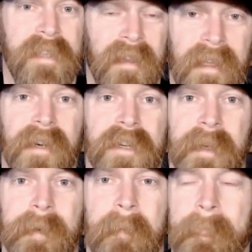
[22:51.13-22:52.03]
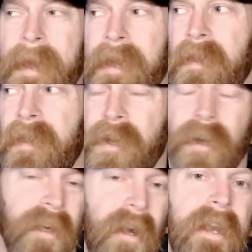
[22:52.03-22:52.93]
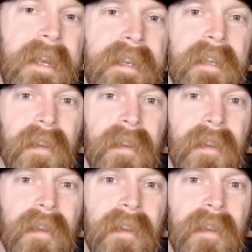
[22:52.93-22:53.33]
and leadership, then you're going to need to